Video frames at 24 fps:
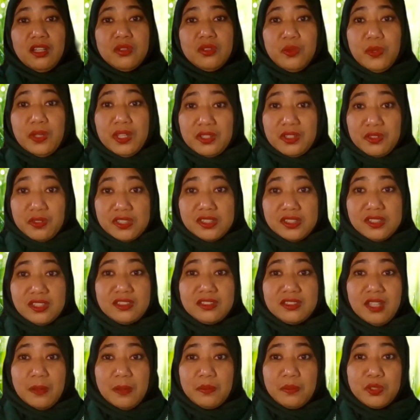to
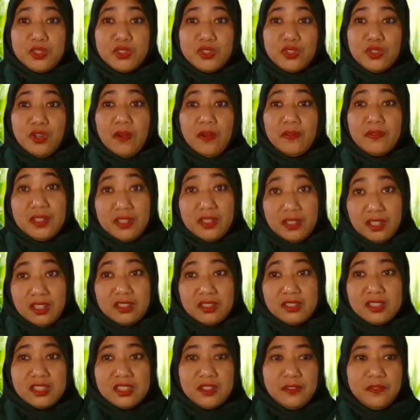increasing temperature of the
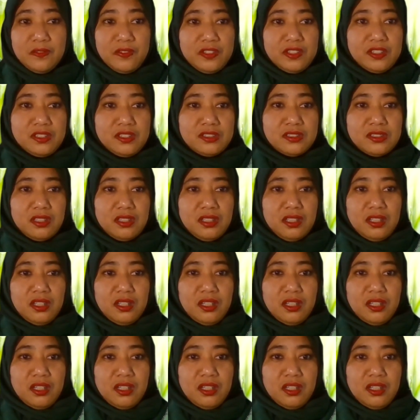Earth's surface,